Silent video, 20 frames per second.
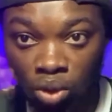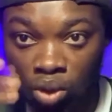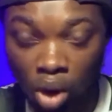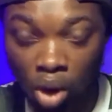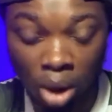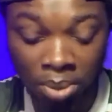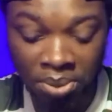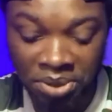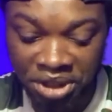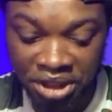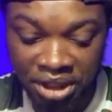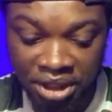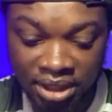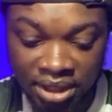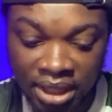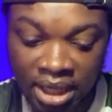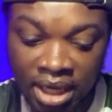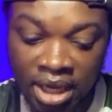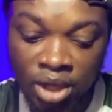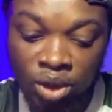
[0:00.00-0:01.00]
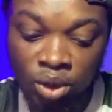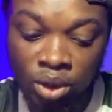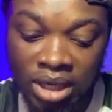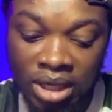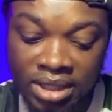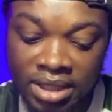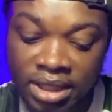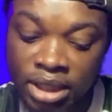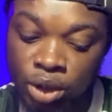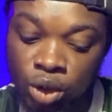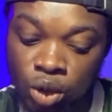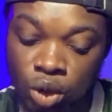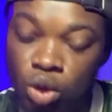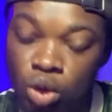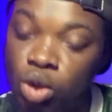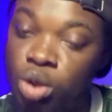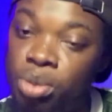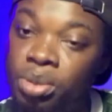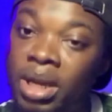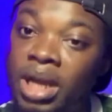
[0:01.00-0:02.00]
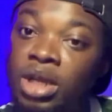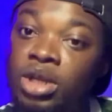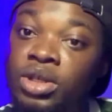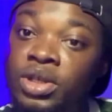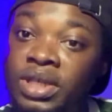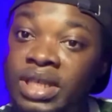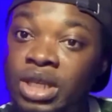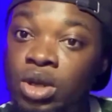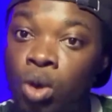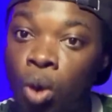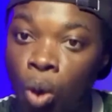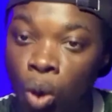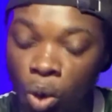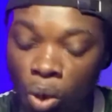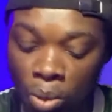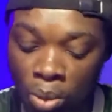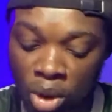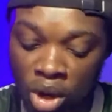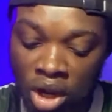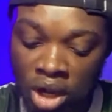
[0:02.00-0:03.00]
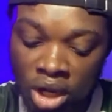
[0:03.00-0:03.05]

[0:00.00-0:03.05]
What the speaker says: options, you can see YouTube and you see home.